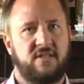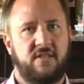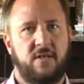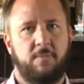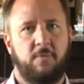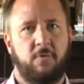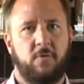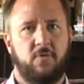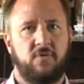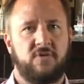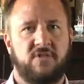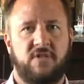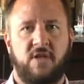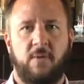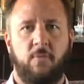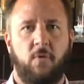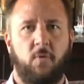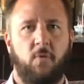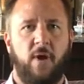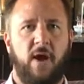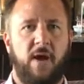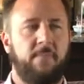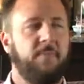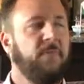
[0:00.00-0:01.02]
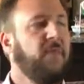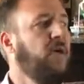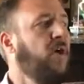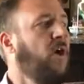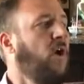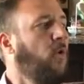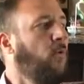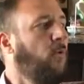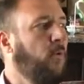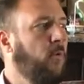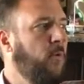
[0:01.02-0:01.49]
skip away.
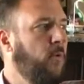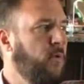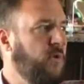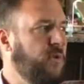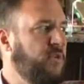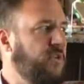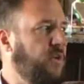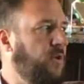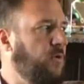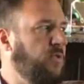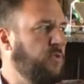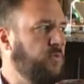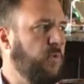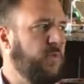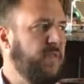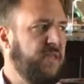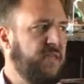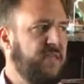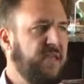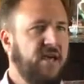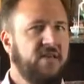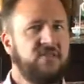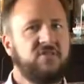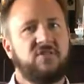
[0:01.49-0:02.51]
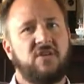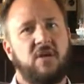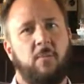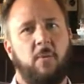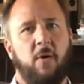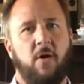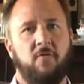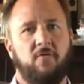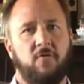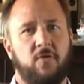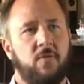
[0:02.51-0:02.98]
What we would do is when the guests
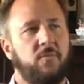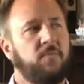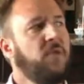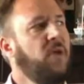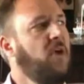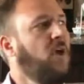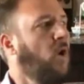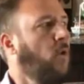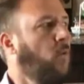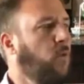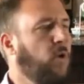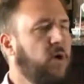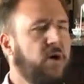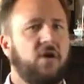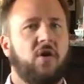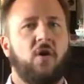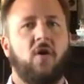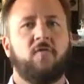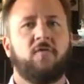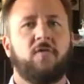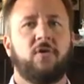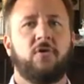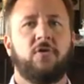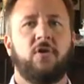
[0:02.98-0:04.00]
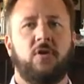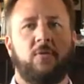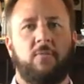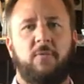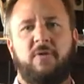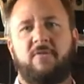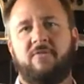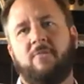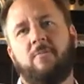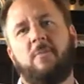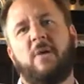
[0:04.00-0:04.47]
come over, we're going to go for a little
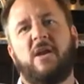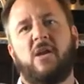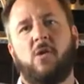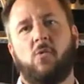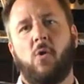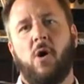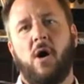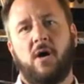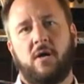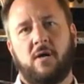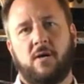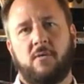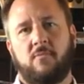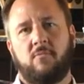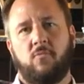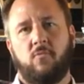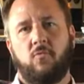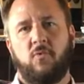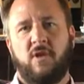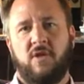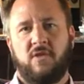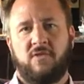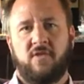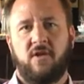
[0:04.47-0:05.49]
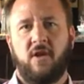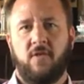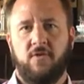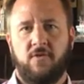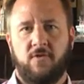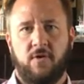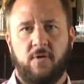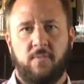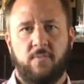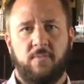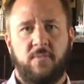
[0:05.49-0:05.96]
bit of a mini walk with
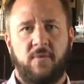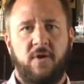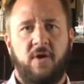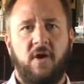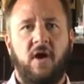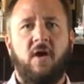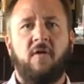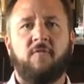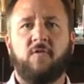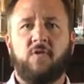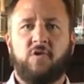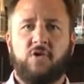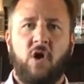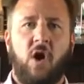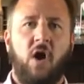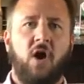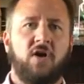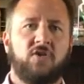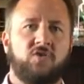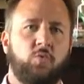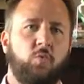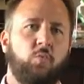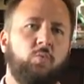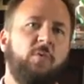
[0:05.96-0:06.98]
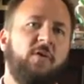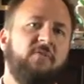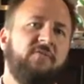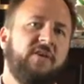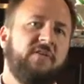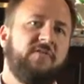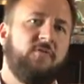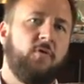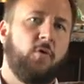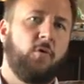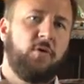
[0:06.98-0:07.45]
Gunther. For dogs,
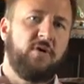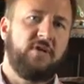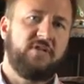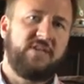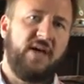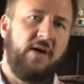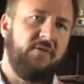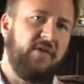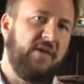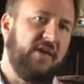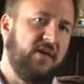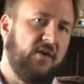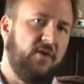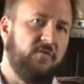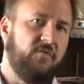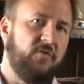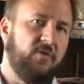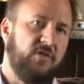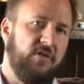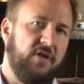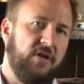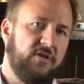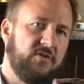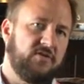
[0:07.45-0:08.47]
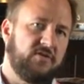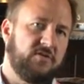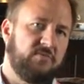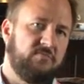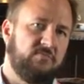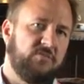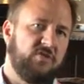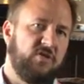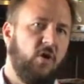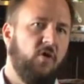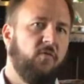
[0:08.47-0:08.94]
moving forward is how they get over things.
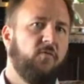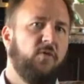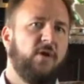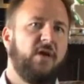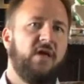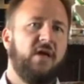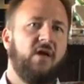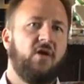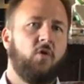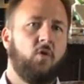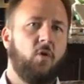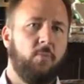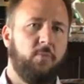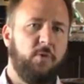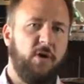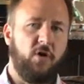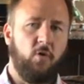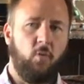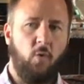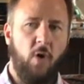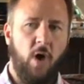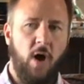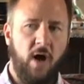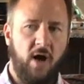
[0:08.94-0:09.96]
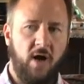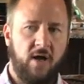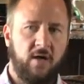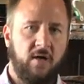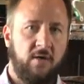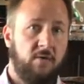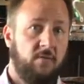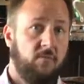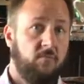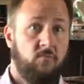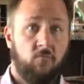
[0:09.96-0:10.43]
So if we incorporate a
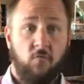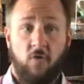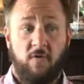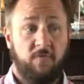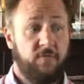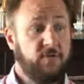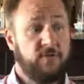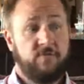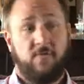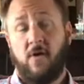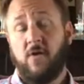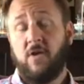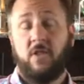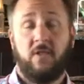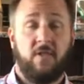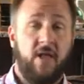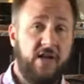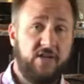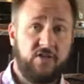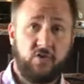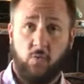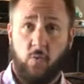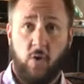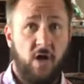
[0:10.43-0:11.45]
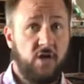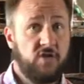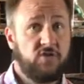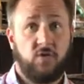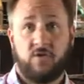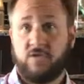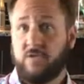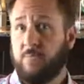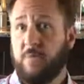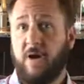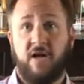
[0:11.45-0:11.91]
walk, well, first of all, he likes a walk,
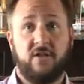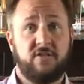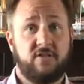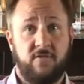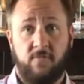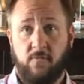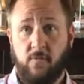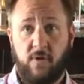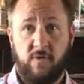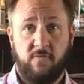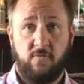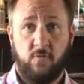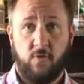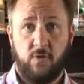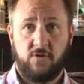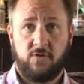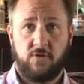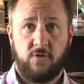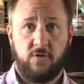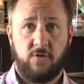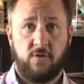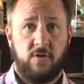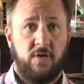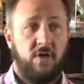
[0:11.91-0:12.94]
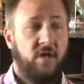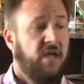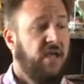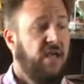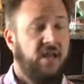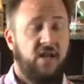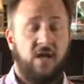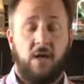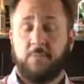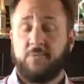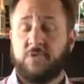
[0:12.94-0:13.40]
so it's a positive reinforcer.
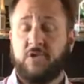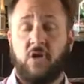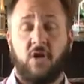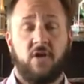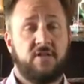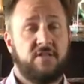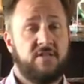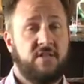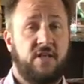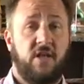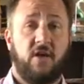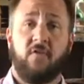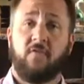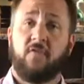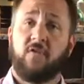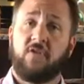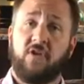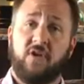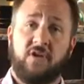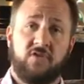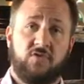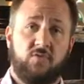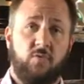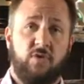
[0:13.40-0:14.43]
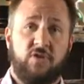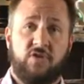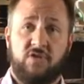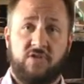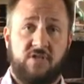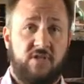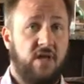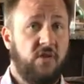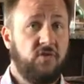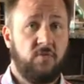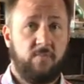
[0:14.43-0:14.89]
It helps the dogs get over things, which
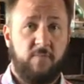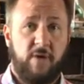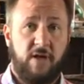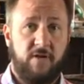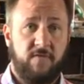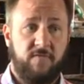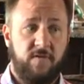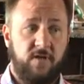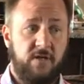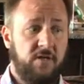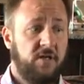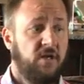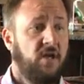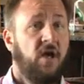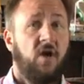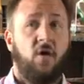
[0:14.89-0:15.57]
is another benefit.